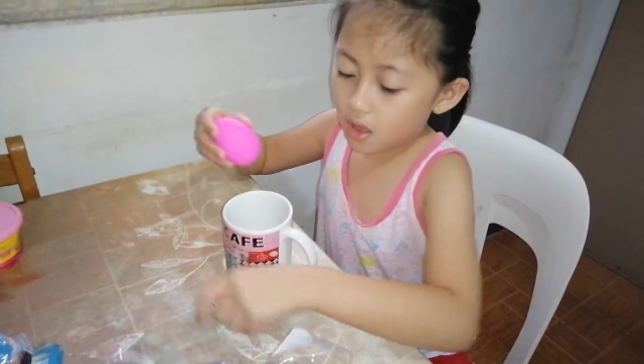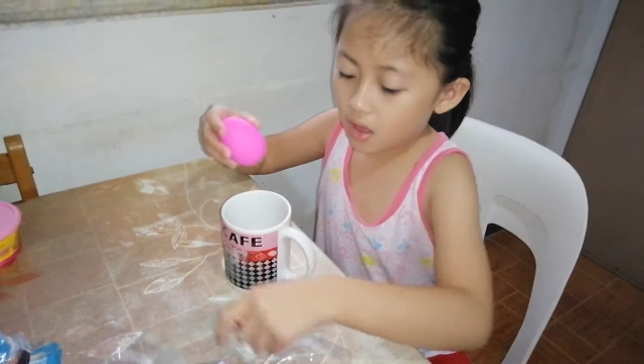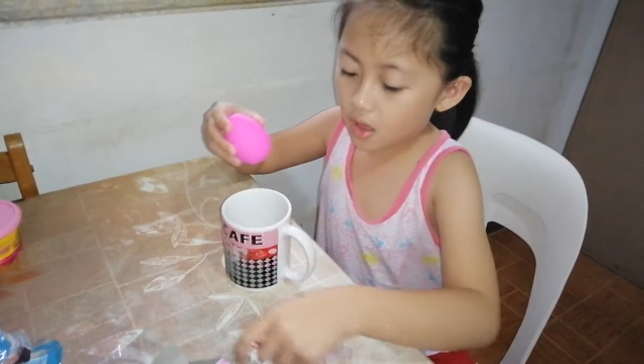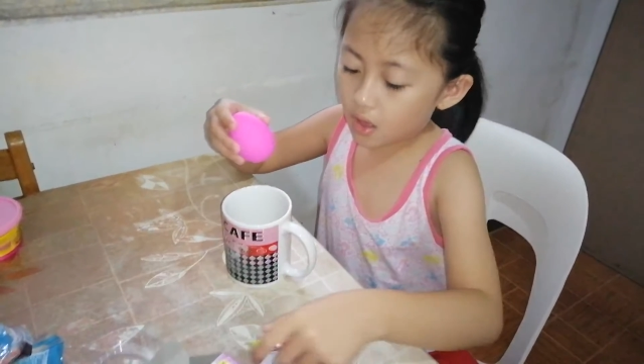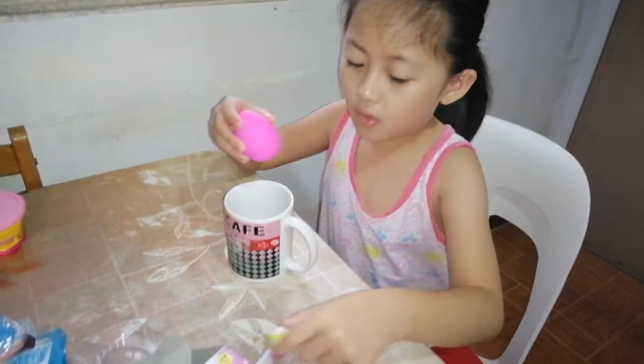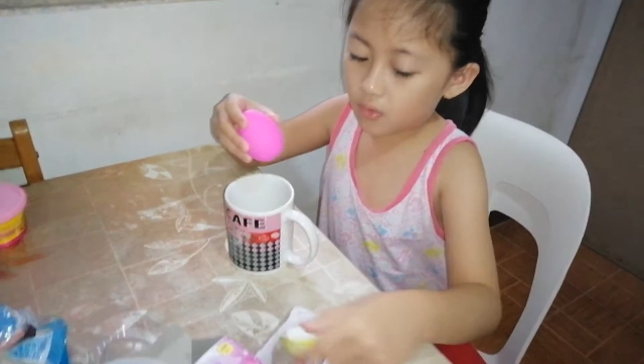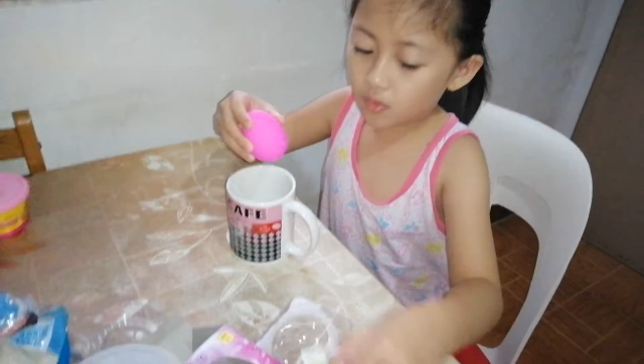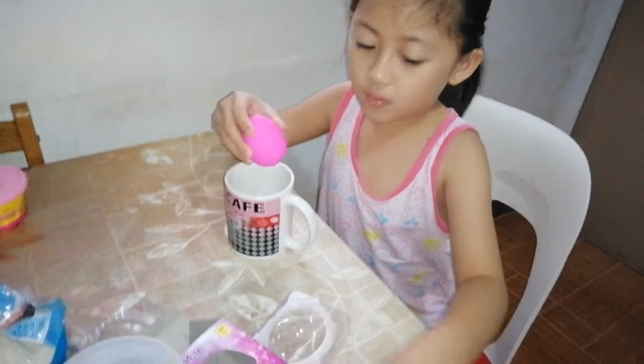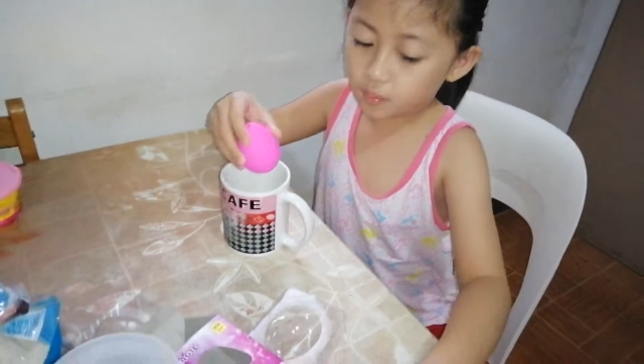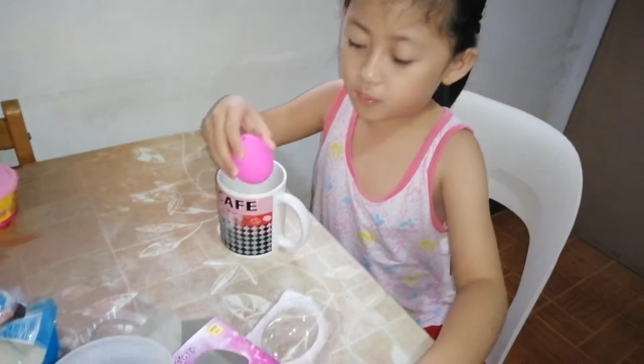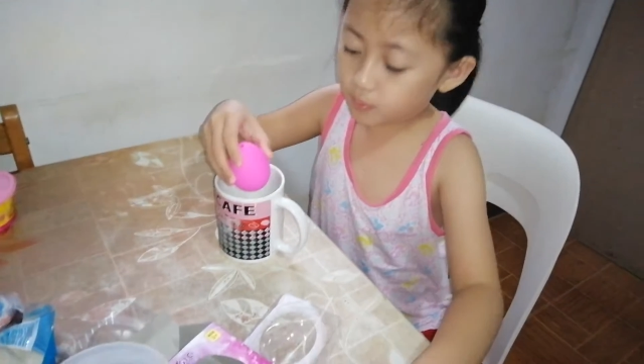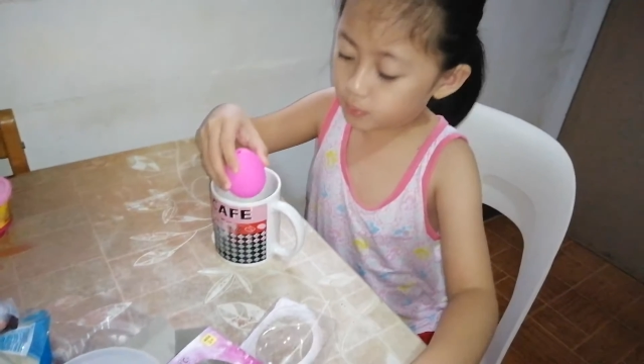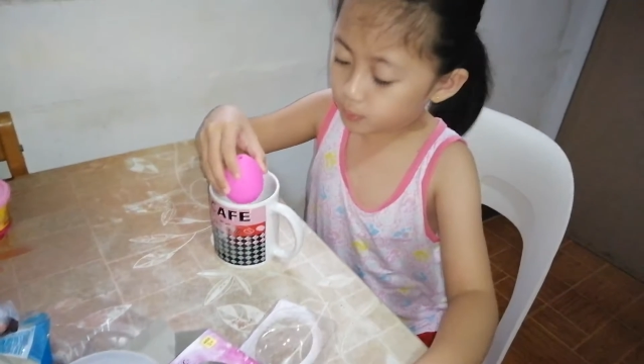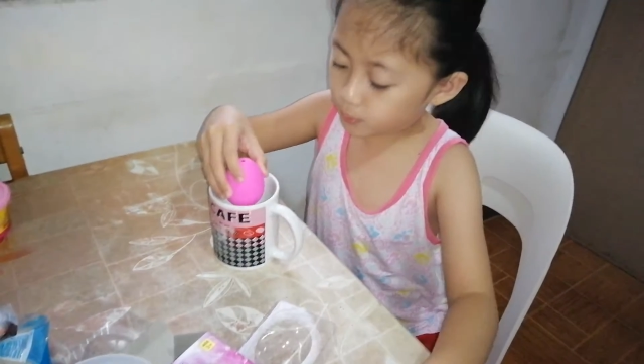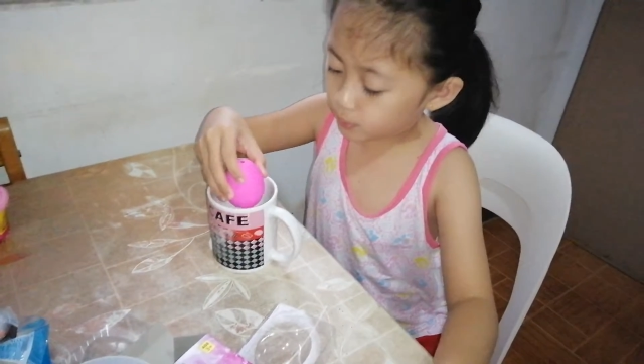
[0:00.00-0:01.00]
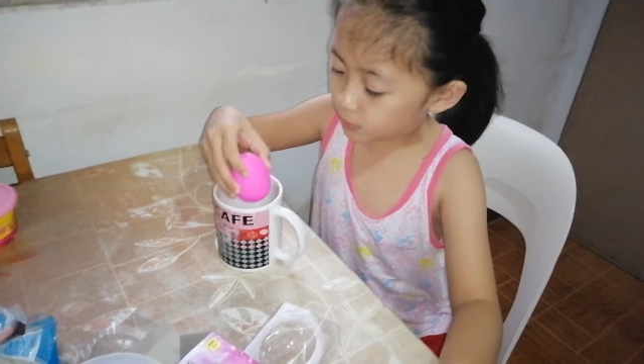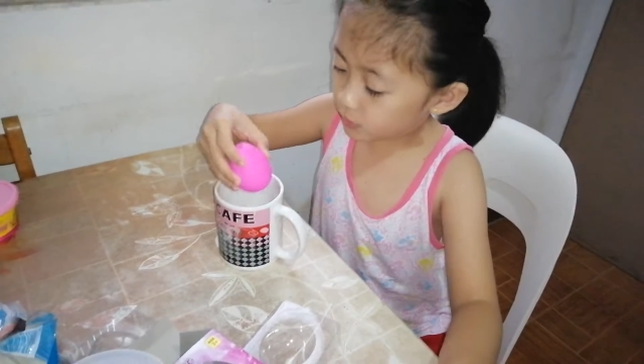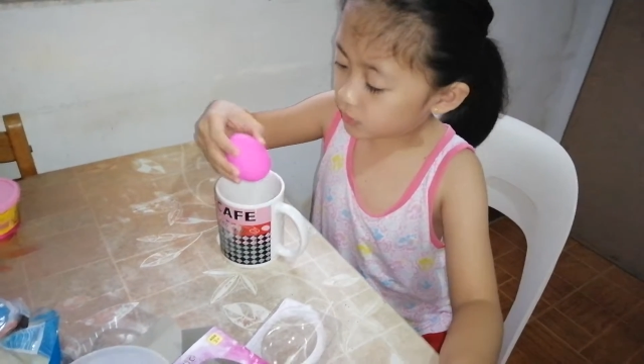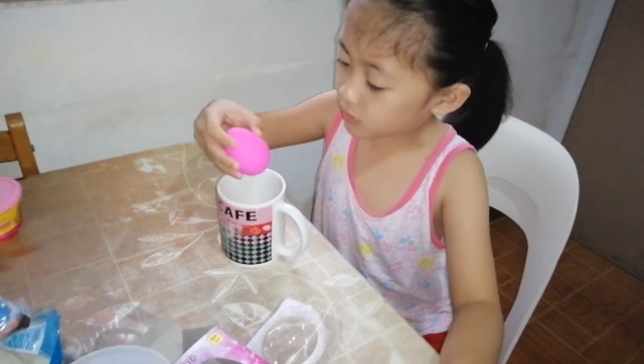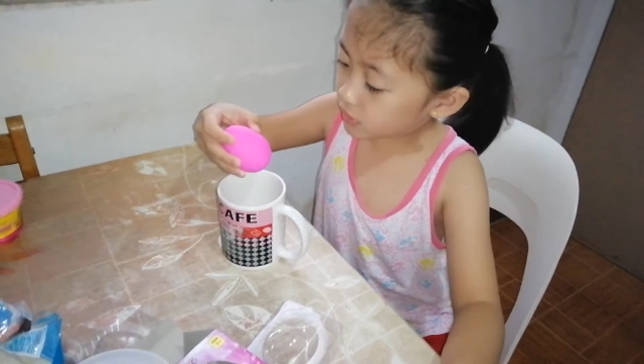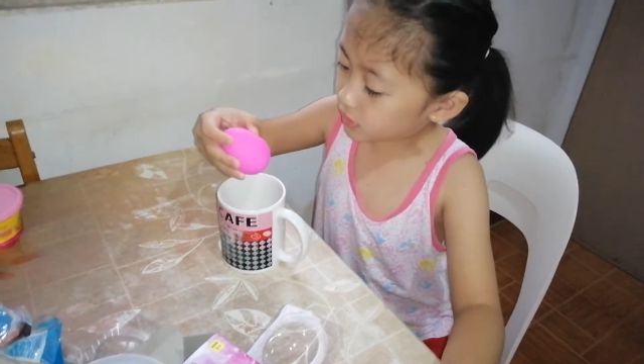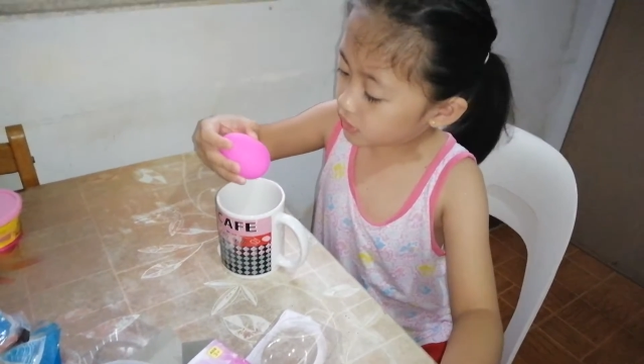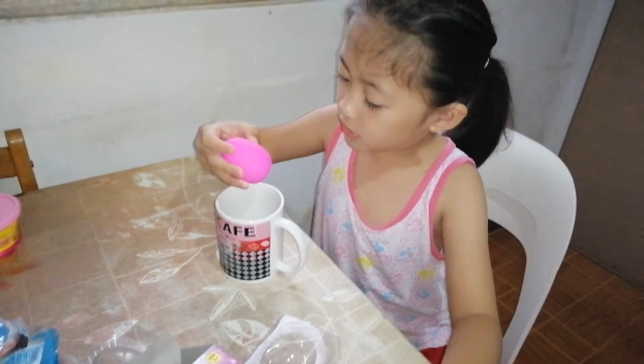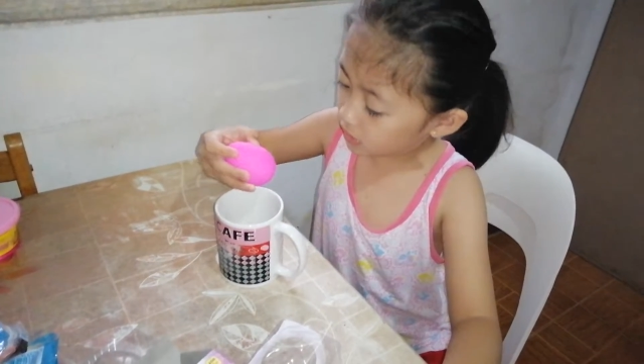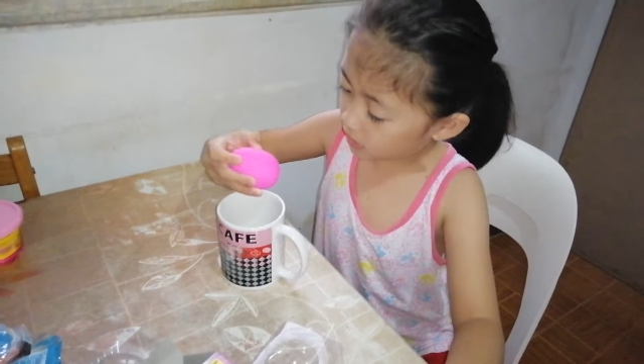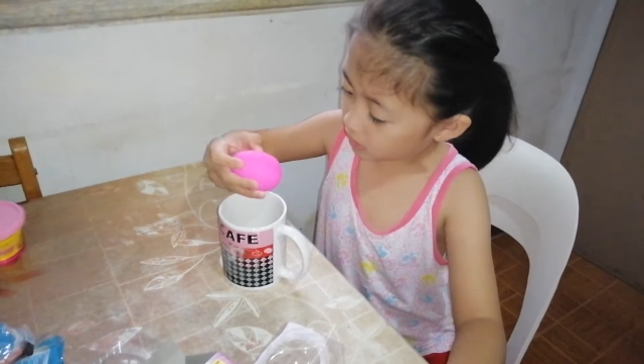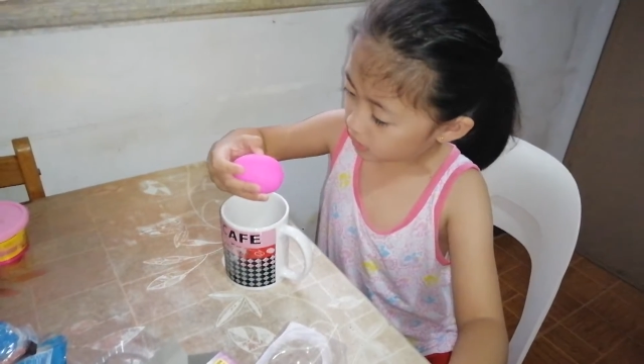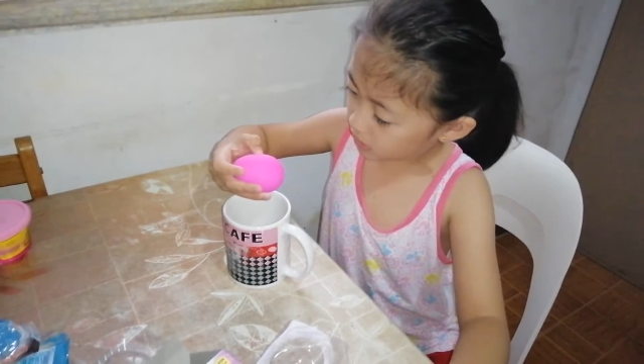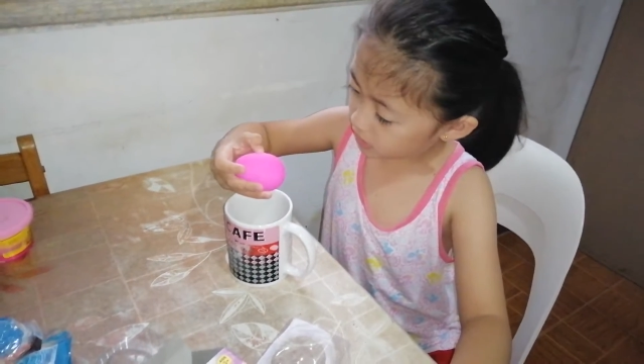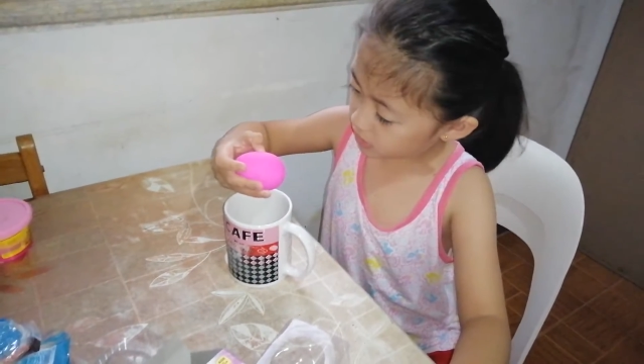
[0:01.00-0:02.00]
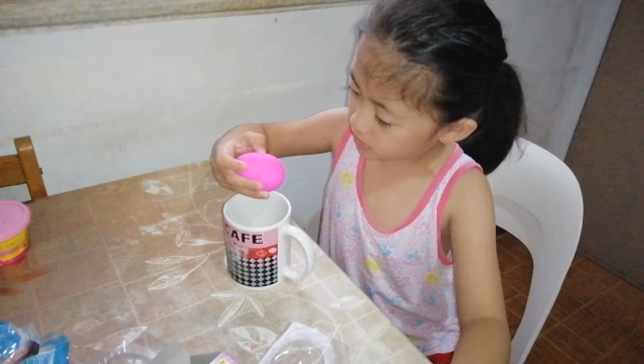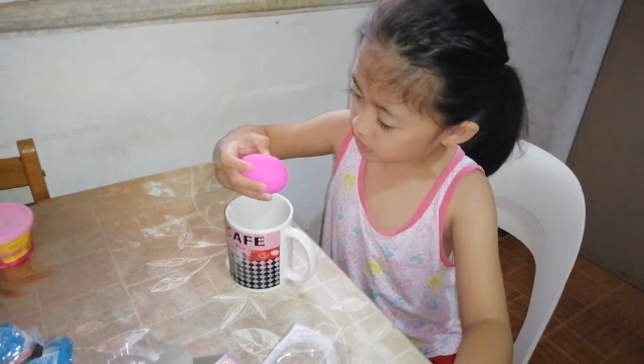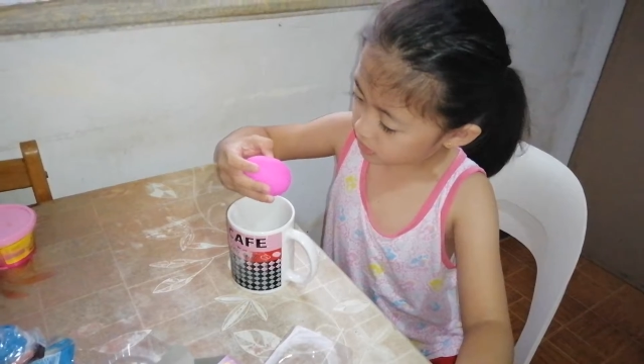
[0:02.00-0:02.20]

I will put this.